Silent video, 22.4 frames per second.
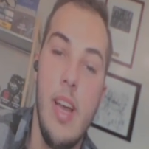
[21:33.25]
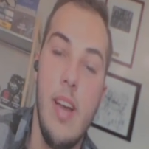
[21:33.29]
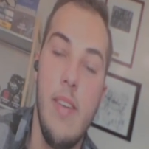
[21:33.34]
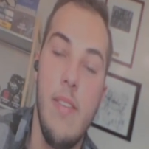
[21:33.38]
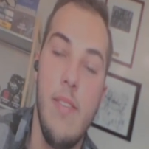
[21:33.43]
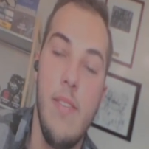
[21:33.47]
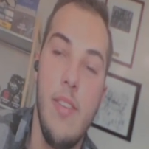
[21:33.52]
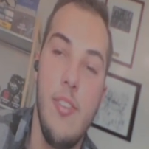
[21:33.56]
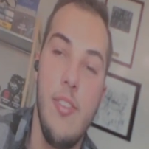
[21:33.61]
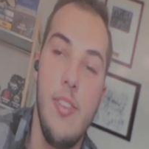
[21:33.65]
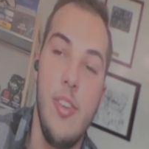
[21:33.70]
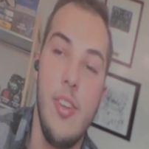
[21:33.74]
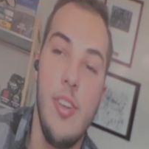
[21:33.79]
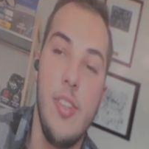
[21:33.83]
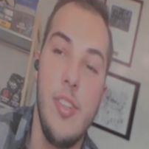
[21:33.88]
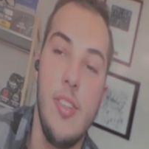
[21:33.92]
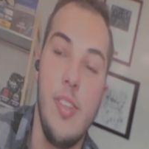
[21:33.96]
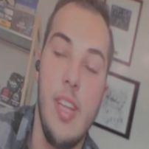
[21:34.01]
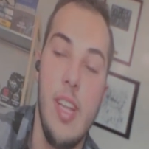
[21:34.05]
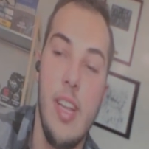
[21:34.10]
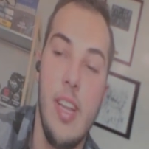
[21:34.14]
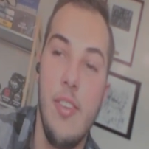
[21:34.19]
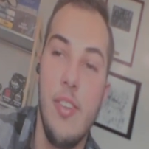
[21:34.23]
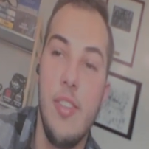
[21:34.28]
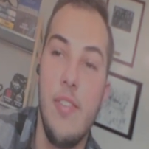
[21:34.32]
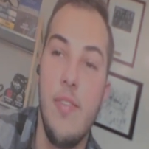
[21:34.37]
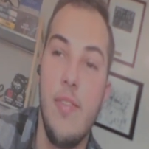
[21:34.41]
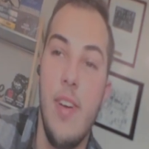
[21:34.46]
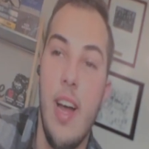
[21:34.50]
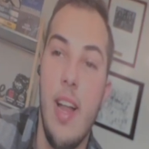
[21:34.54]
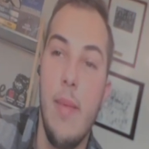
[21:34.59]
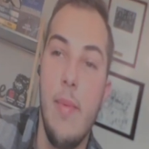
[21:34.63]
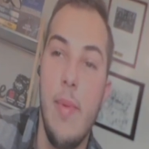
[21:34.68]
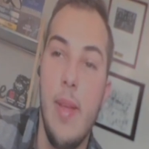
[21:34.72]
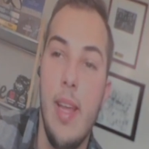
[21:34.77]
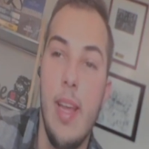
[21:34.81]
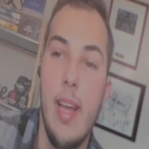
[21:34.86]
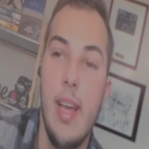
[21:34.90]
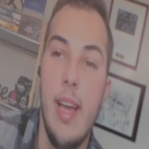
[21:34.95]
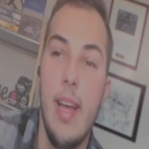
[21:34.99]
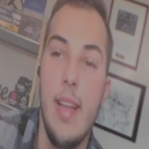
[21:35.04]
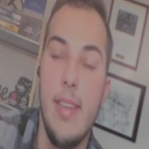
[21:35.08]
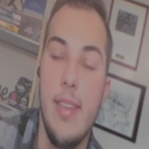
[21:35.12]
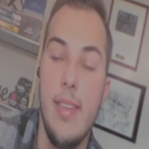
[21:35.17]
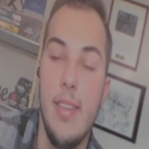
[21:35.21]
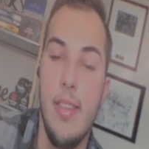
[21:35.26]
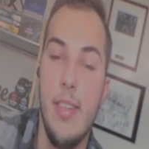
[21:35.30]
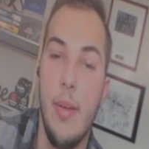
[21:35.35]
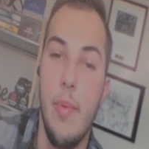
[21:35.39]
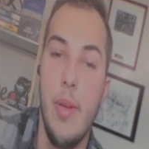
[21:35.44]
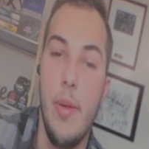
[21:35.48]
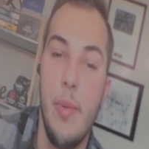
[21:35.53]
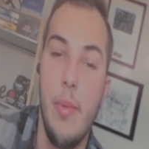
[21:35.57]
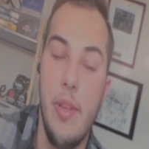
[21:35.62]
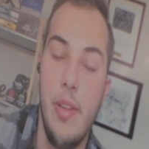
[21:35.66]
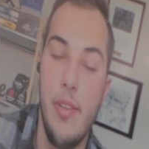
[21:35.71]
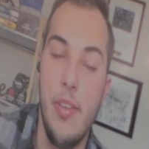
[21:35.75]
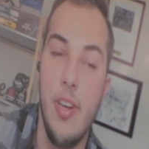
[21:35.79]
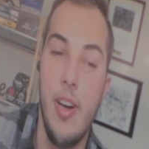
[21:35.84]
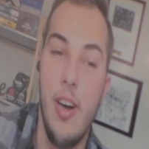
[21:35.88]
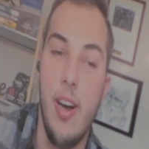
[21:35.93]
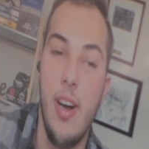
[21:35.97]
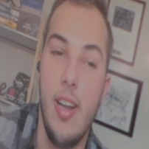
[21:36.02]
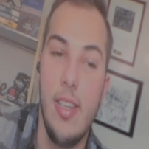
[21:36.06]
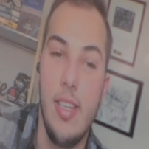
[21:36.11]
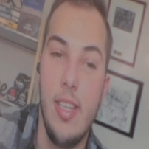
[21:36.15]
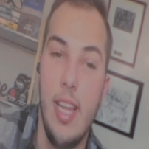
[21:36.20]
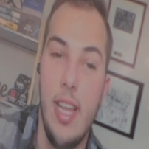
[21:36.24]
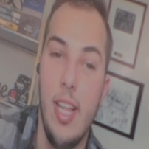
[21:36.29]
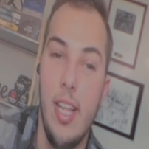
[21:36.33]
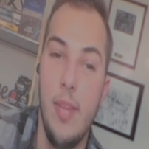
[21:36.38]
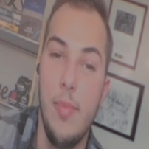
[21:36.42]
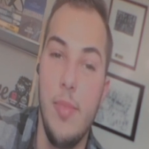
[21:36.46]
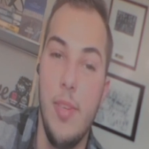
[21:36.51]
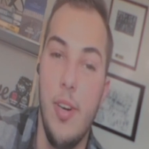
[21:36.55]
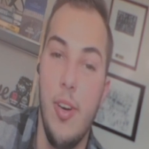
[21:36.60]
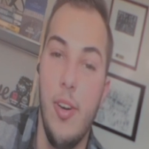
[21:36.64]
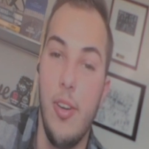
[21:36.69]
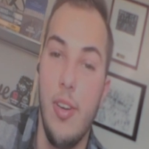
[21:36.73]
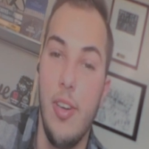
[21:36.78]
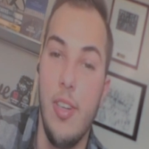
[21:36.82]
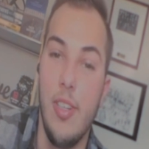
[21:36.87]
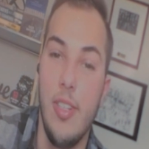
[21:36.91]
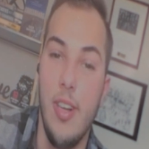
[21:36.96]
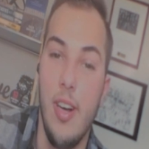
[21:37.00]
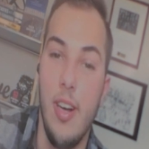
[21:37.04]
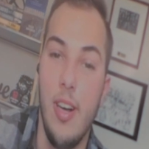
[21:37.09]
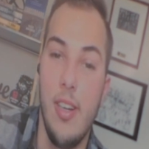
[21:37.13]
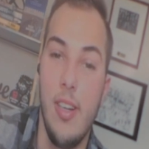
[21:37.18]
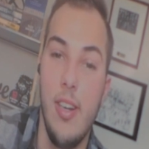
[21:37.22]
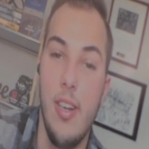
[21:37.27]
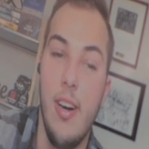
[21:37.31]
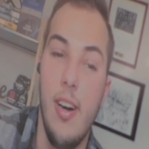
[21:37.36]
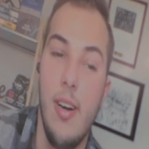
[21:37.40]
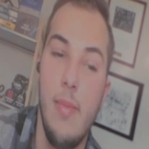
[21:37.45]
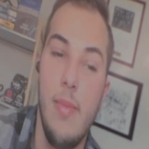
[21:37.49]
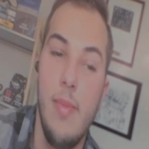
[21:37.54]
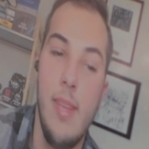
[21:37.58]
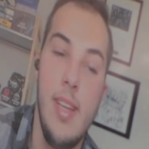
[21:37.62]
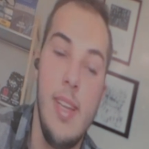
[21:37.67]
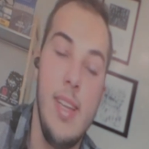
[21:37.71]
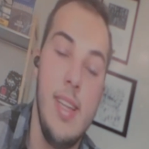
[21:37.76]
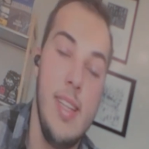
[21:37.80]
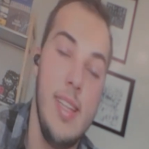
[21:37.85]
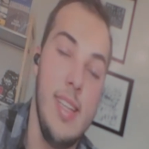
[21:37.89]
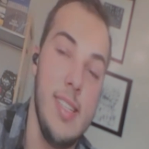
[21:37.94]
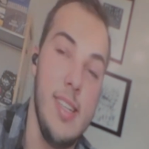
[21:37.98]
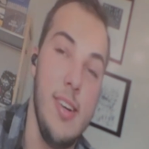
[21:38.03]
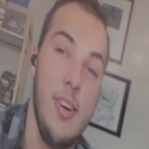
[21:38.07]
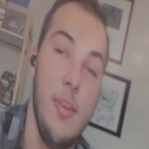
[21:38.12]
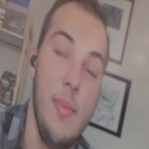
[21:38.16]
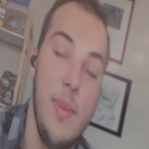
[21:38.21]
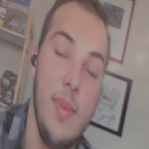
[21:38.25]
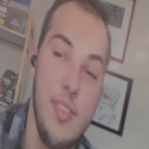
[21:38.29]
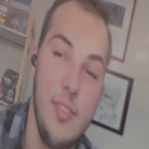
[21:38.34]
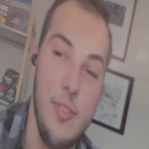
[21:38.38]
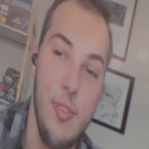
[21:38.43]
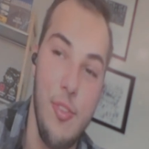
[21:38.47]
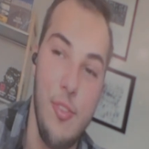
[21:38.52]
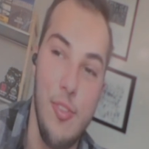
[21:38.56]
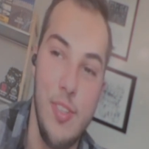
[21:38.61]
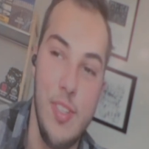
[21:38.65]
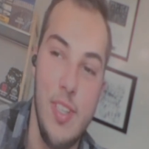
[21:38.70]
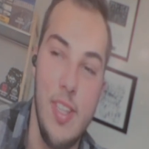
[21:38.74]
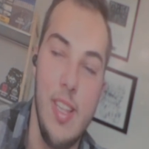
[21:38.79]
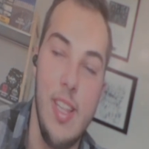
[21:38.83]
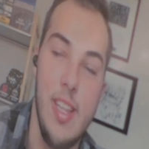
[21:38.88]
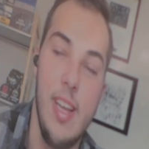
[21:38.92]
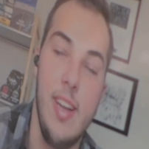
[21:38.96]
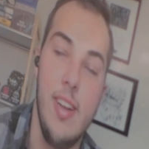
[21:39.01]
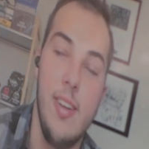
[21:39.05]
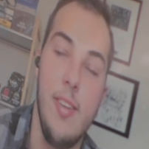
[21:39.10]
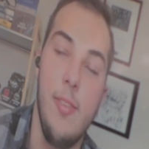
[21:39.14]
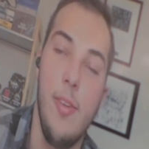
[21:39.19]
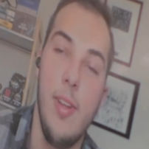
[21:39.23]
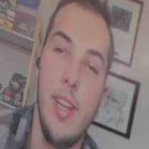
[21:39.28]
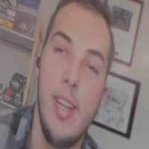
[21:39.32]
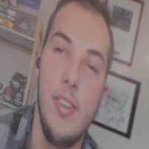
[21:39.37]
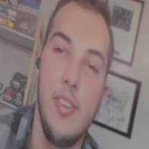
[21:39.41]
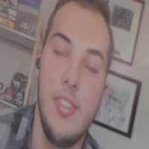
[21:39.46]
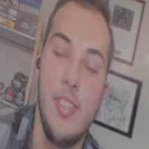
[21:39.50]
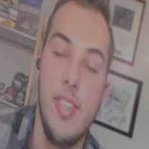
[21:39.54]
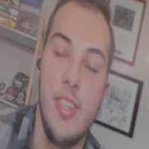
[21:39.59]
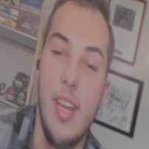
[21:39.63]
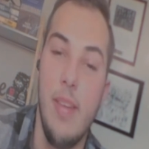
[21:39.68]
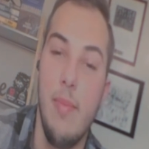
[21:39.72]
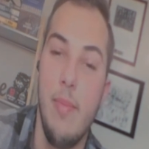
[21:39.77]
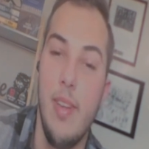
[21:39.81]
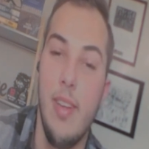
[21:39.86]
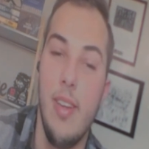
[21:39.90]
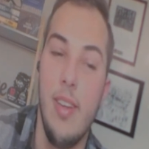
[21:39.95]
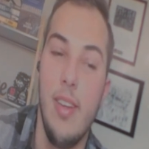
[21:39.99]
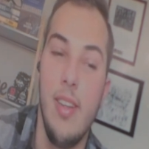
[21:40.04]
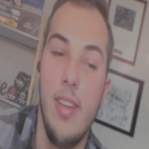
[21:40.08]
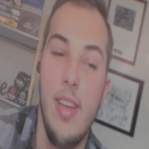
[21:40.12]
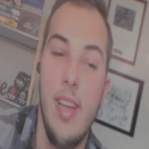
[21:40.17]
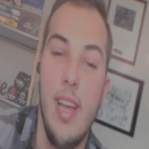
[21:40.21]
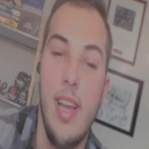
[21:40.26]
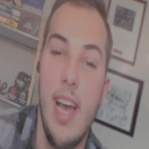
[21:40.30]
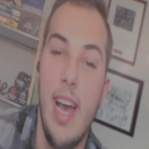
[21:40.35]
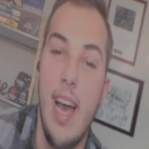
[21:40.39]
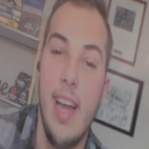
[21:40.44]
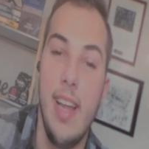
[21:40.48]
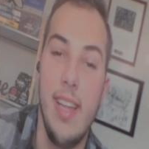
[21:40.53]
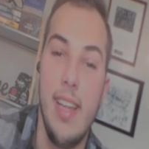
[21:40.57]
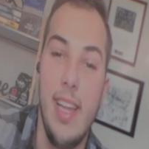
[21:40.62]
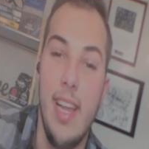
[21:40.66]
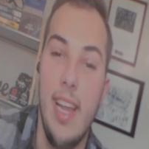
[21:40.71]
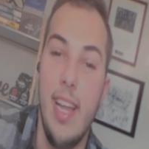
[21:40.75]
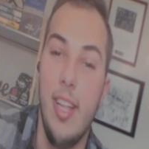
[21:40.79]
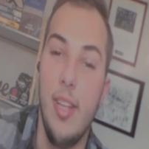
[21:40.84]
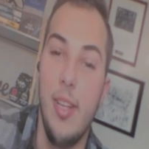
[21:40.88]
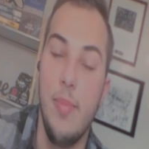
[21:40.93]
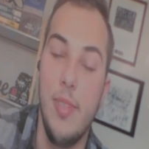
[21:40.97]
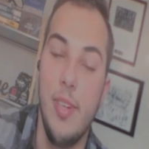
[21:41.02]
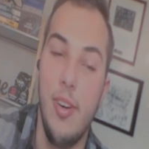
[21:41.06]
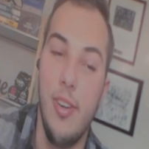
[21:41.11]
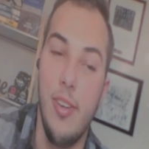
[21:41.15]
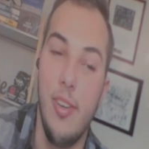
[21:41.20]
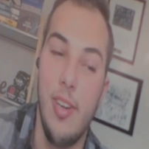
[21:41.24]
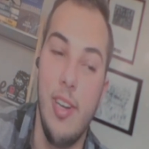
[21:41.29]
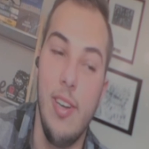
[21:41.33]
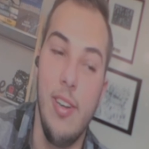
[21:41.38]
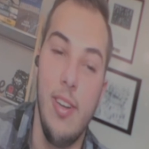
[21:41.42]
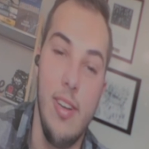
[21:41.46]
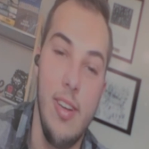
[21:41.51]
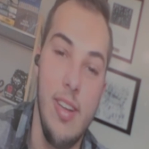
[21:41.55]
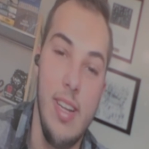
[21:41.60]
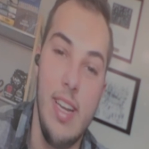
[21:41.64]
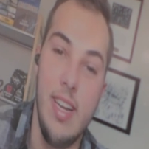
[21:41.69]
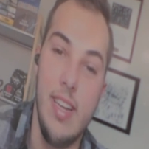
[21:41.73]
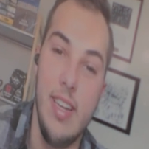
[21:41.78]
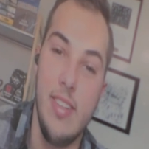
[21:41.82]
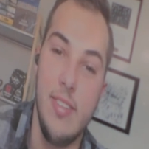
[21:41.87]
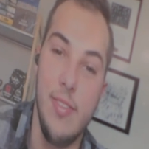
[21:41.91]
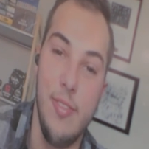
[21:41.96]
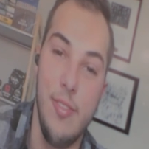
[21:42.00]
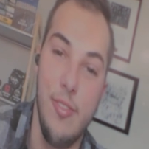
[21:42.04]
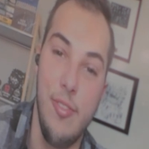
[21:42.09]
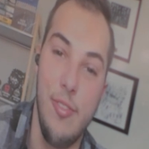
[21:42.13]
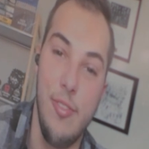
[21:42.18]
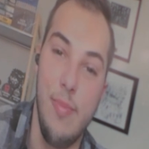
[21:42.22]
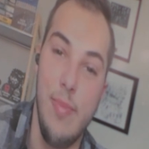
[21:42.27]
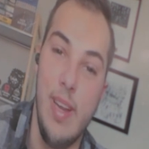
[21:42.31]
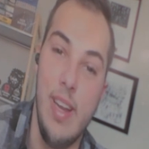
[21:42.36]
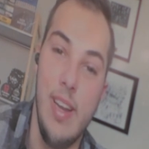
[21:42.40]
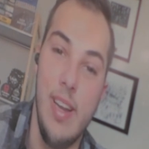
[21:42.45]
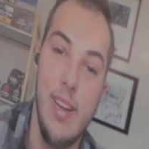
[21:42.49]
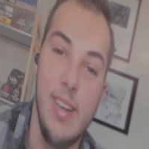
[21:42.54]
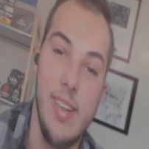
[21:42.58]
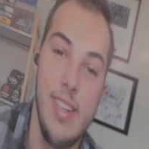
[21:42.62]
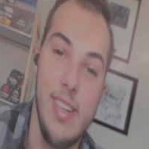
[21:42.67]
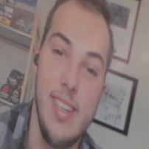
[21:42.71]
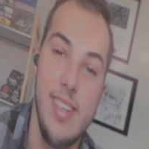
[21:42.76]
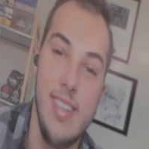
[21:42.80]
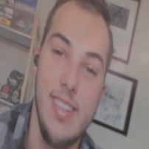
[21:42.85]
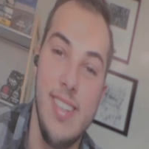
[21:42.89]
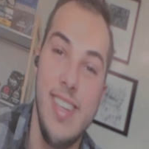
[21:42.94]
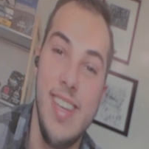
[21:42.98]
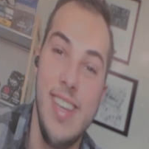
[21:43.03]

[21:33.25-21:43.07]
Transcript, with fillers: for sure. So they can just find me at www.kalebdahlgren.com. It's got all my socials in there, or they just type in at Kaleb Dahlgren on any social media because